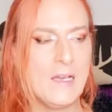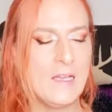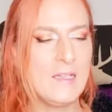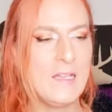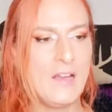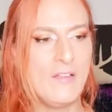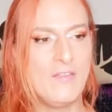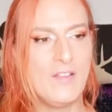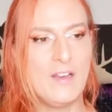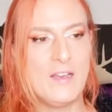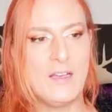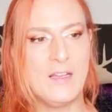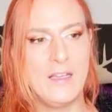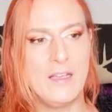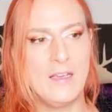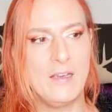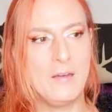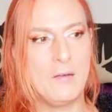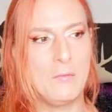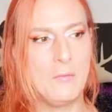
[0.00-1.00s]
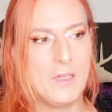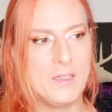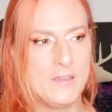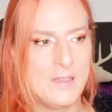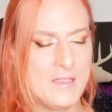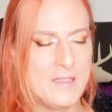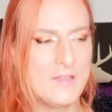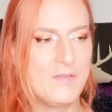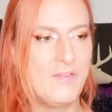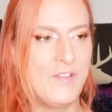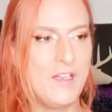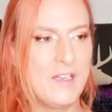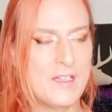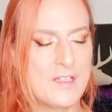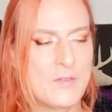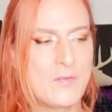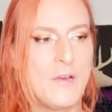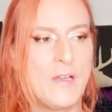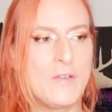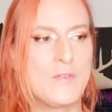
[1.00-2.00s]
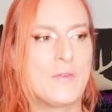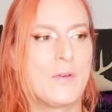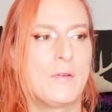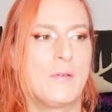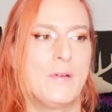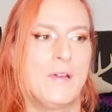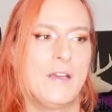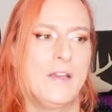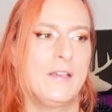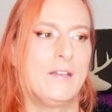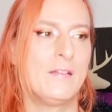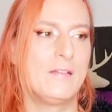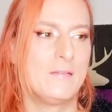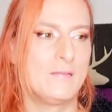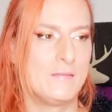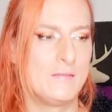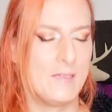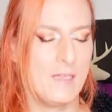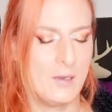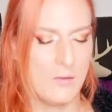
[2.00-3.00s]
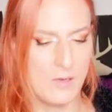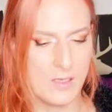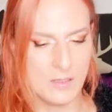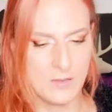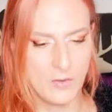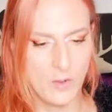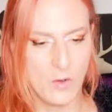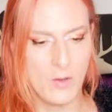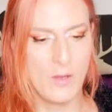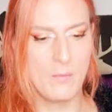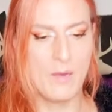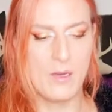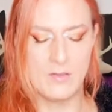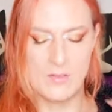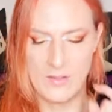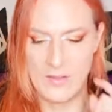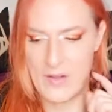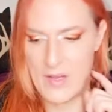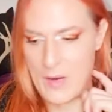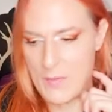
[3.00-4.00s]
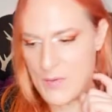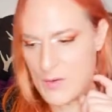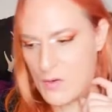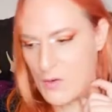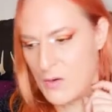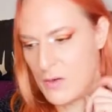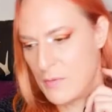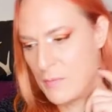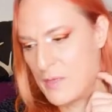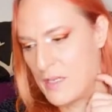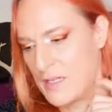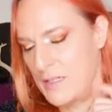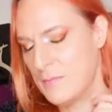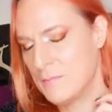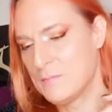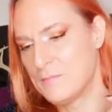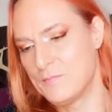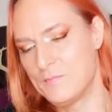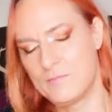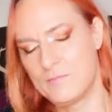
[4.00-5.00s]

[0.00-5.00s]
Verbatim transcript: And definitely with this Venus retrograde, that I want to talk about in Capricorn in a minute,